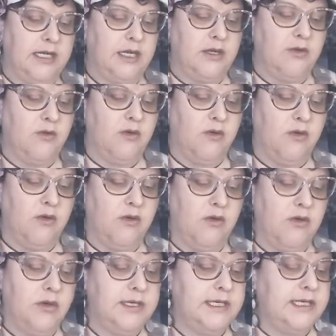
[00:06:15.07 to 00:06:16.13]
and
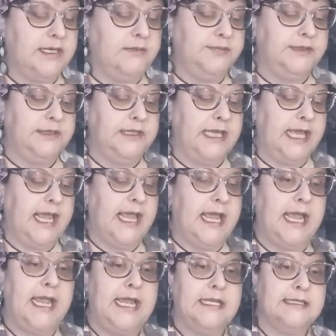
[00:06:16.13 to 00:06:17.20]
hold it in
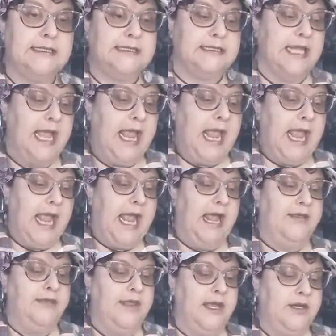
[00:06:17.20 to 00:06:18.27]
place,
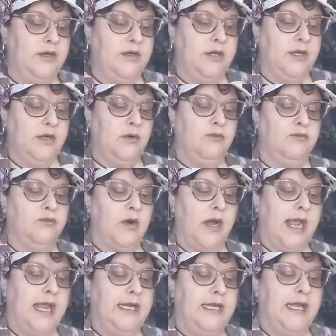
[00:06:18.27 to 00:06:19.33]
and then you're gonna
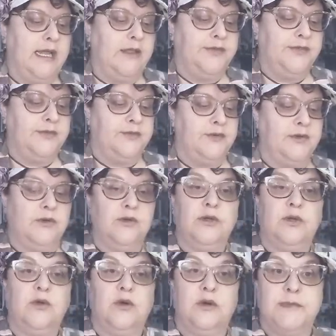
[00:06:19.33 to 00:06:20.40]
run it through
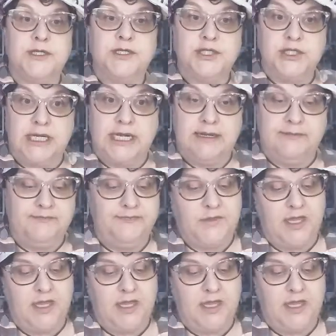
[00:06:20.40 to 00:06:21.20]
your machine.